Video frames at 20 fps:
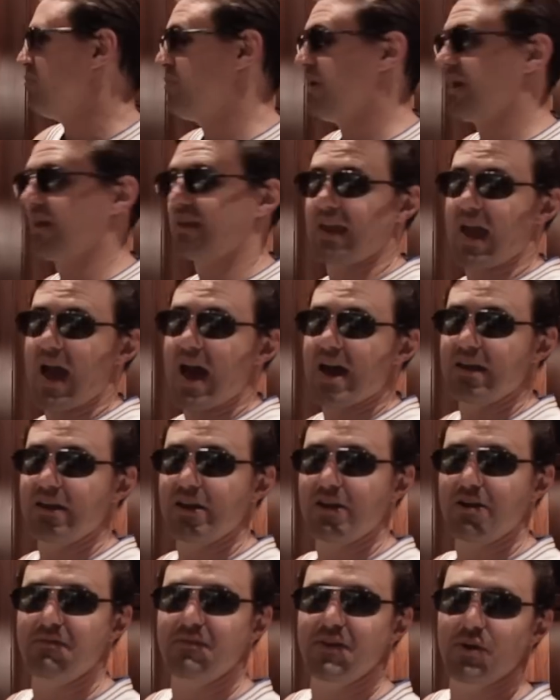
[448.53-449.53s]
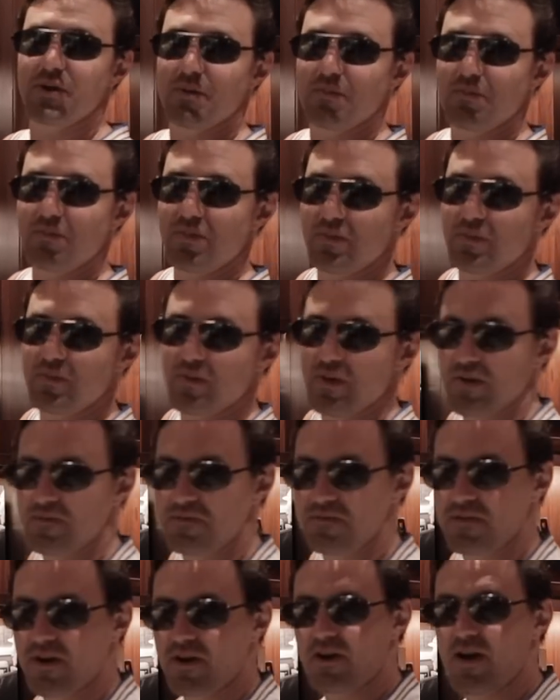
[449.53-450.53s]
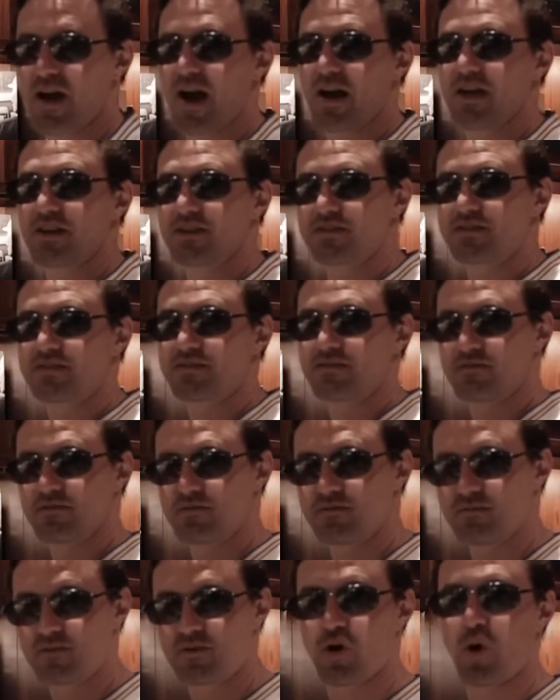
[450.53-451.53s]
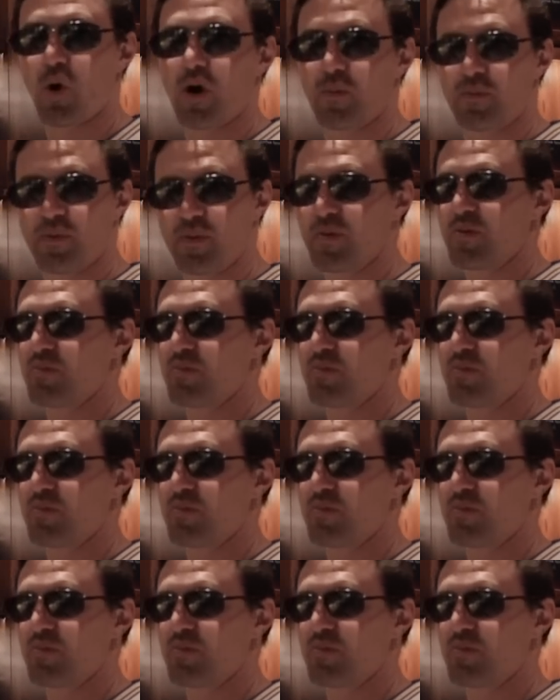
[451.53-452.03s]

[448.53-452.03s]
Big Cat interviewed him for uh, his Corp